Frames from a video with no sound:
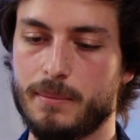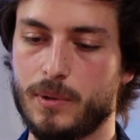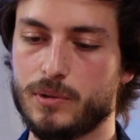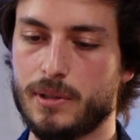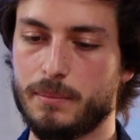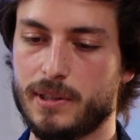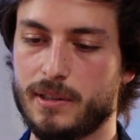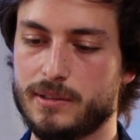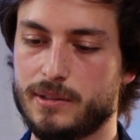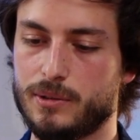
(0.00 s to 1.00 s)
mostly
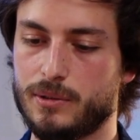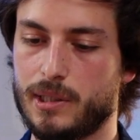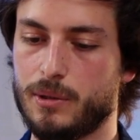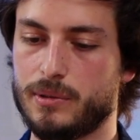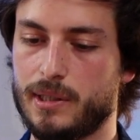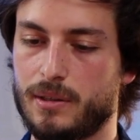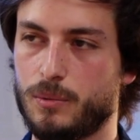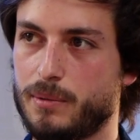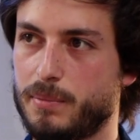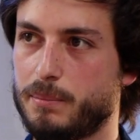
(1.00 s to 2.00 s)
because you go there
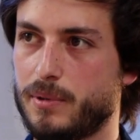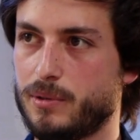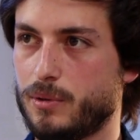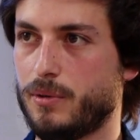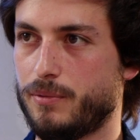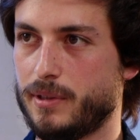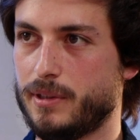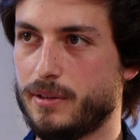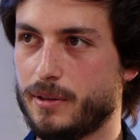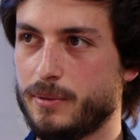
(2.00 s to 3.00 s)
with people you
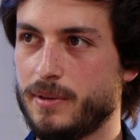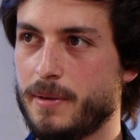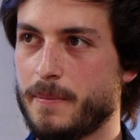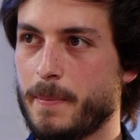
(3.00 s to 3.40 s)
already know,